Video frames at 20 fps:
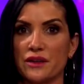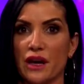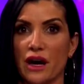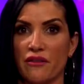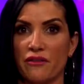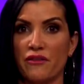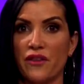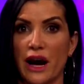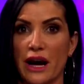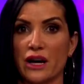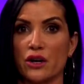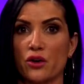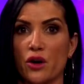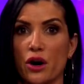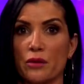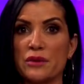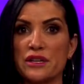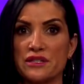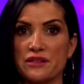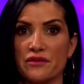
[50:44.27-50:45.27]
a
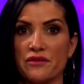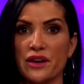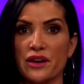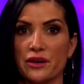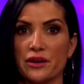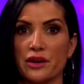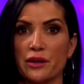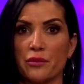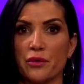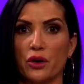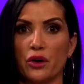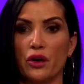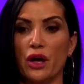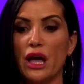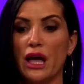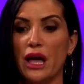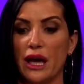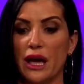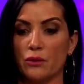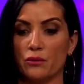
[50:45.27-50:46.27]
firearm is a variable,
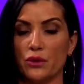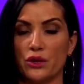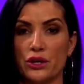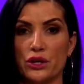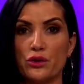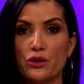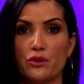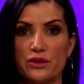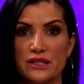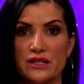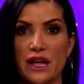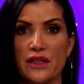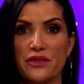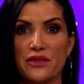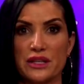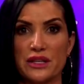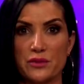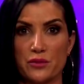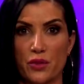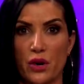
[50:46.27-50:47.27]
and when you set
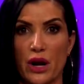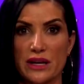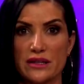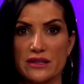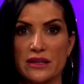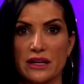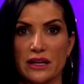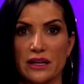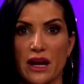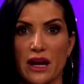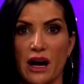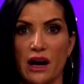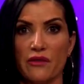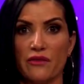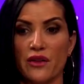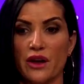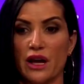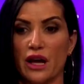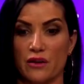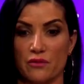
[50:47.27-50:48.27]
this precedent
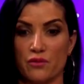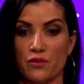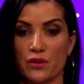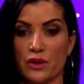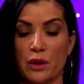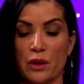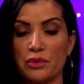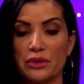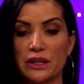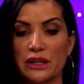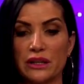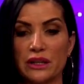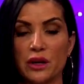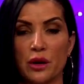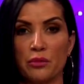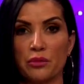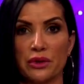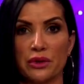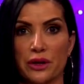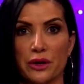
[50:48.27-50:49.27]
of completely
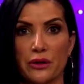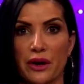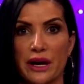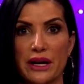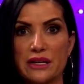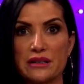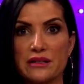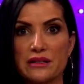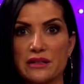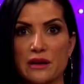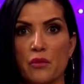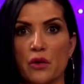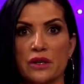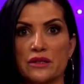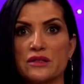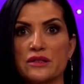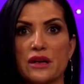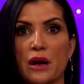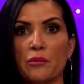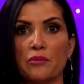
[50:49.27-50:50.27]
obliterating
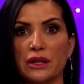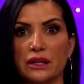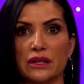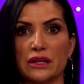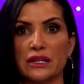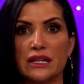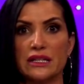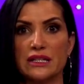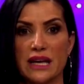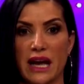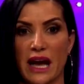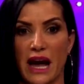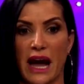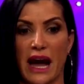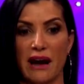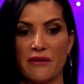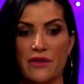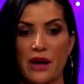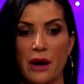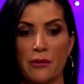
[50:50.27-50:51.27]
someone's ability to
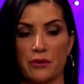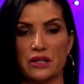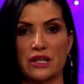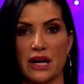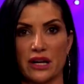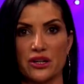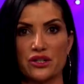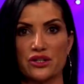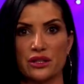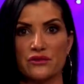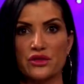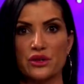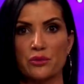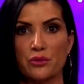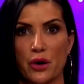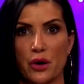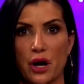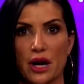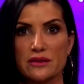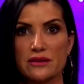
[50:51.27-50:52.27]
have that protection of due
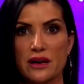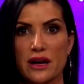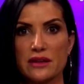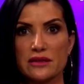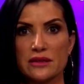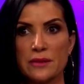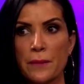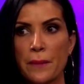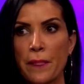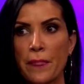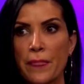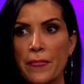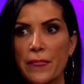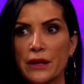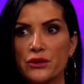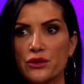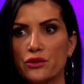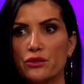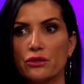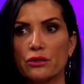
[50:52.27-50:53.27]
process,
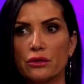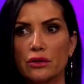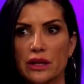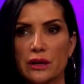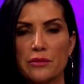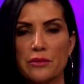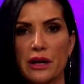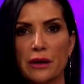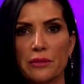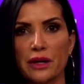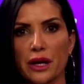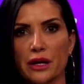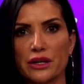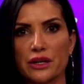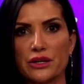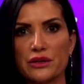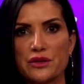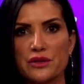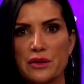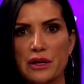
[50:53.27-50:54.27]
you are going to be able to
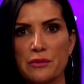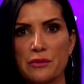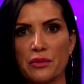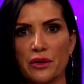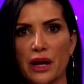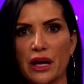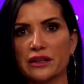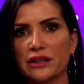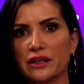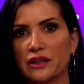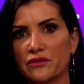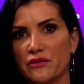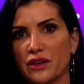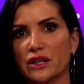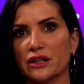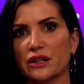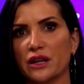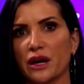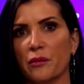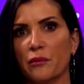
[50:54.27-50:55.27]
accuse people and
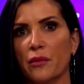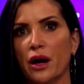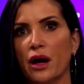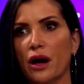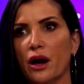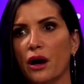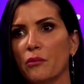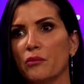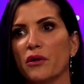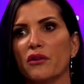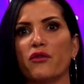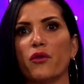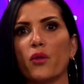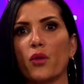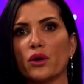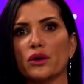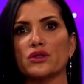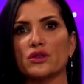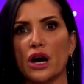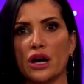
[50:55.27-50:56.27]
convict them
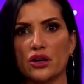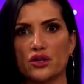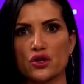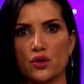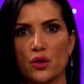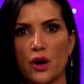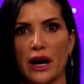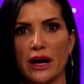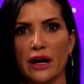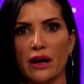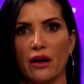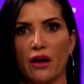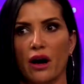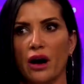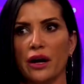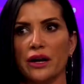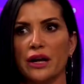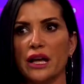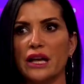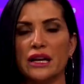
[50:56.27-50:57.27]
before a trial
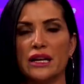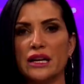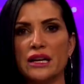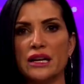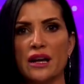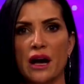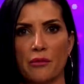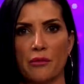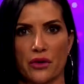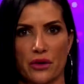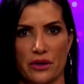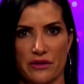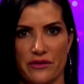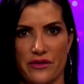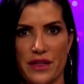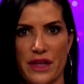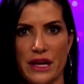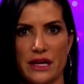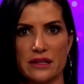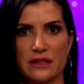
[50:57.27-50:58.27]
on any number of
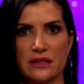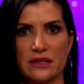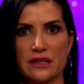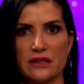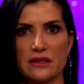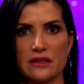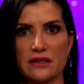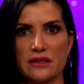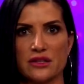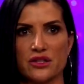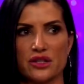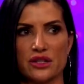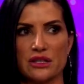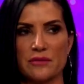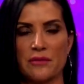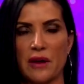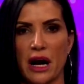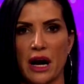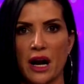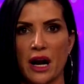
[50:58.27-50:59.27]
things. This isn't
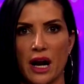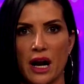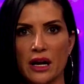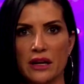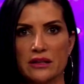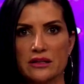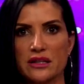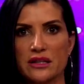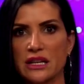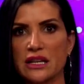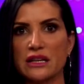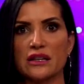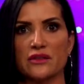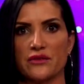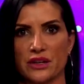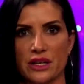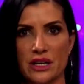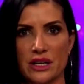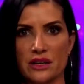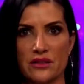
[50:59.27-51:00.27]
just about guns. Think
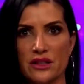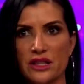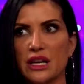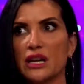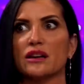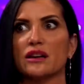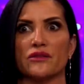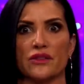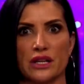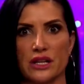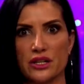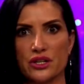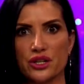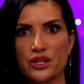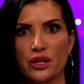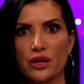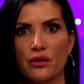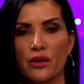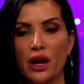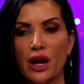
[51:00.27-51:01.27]
of an
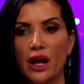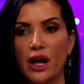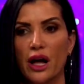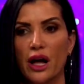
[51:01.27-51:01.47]
issue.